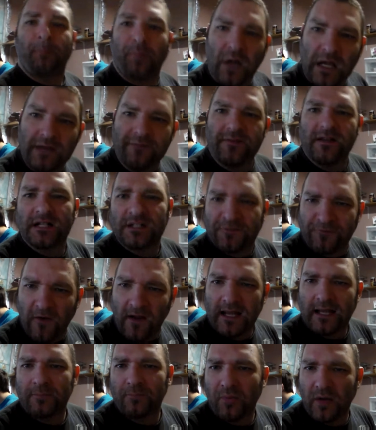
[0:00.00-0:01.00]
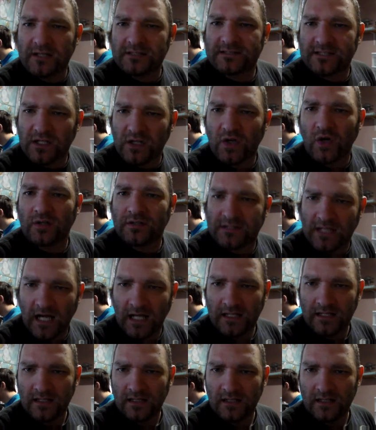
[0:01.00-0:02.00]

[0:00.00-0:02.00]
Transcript: previous fucking president got done.